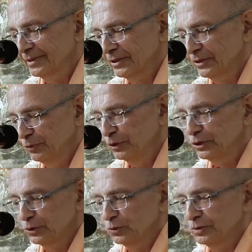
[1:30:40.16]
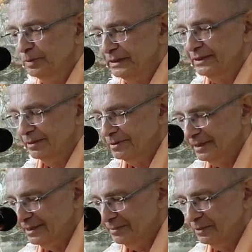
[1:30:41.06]
he wanted to speak
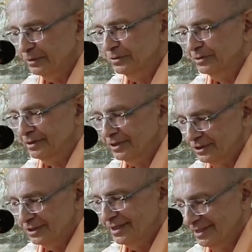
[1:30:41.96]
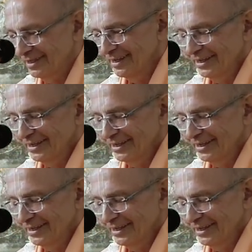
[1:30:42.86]
something about Krishna.